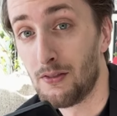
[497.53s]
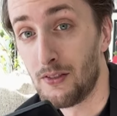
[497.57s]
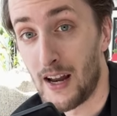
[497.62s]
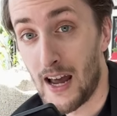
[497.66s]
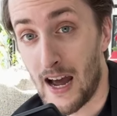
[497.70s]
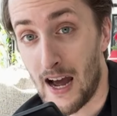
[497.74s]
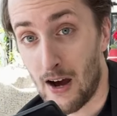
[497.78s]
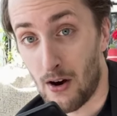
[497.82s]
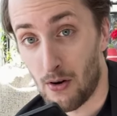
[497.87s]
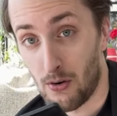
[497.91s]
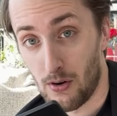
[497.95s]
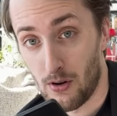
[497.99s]

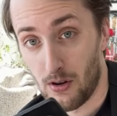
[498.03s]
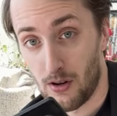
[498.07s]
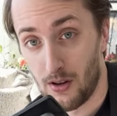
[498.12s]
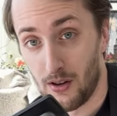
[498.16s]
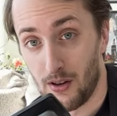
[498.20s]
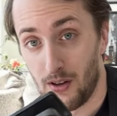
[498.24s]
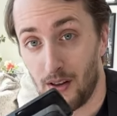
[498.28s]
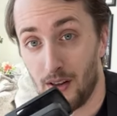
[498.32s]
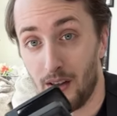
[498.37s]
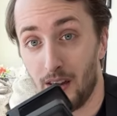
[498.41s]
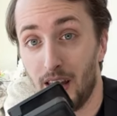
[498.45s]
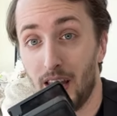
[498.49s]
Now,
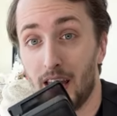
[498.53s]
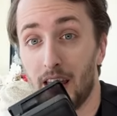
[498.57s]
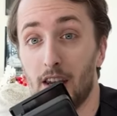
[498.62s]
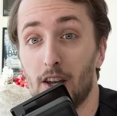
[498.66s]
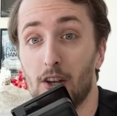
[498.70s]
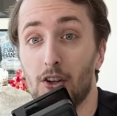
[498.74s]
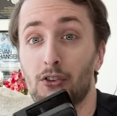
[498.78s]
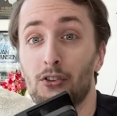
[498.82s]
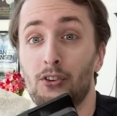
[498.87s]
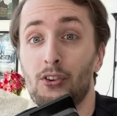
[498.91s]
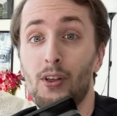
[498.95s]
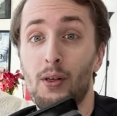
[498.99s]
it
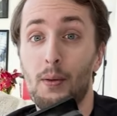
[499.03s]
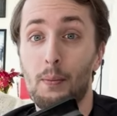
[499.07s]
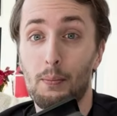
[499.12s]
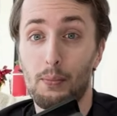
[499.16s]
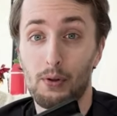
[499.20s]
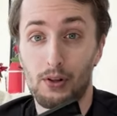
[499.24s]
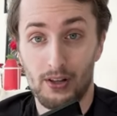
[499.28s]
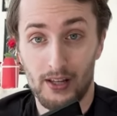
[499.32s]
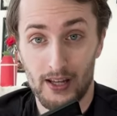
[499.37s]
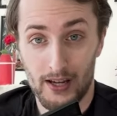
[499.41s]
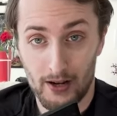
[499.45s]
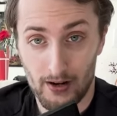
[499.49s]
is
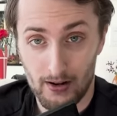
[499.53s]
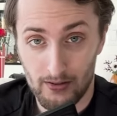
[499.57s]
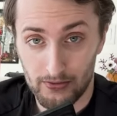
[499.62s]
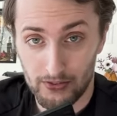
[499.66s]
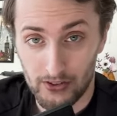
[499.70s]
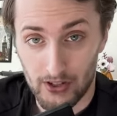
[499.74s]
playoff